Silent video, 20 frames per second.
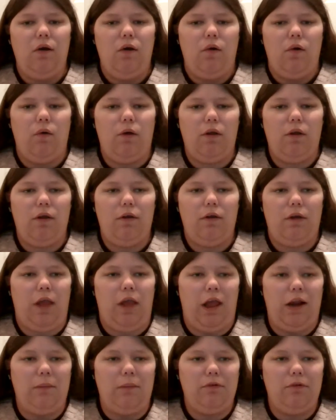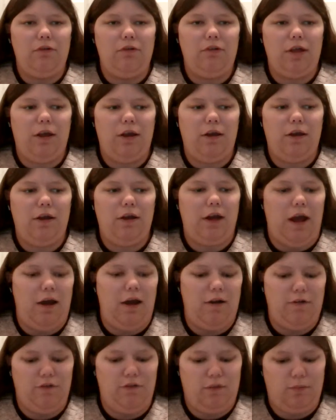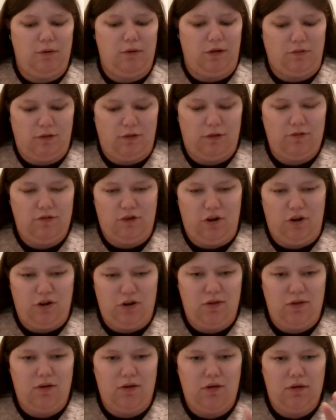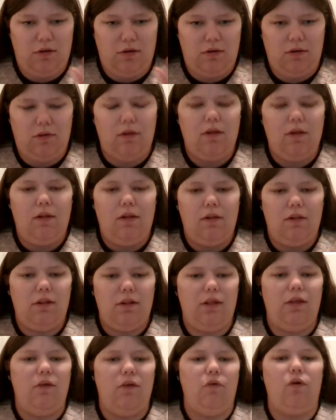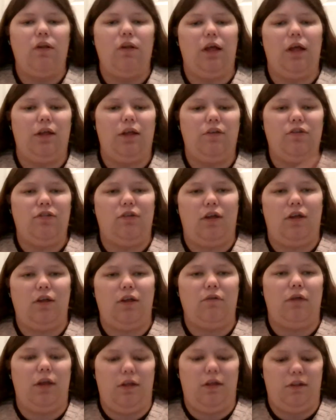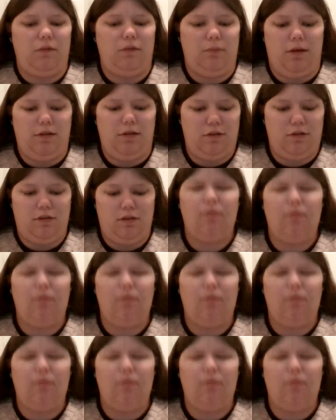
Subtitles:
or your animal's hair out of your projects currently, or just on a regular basis.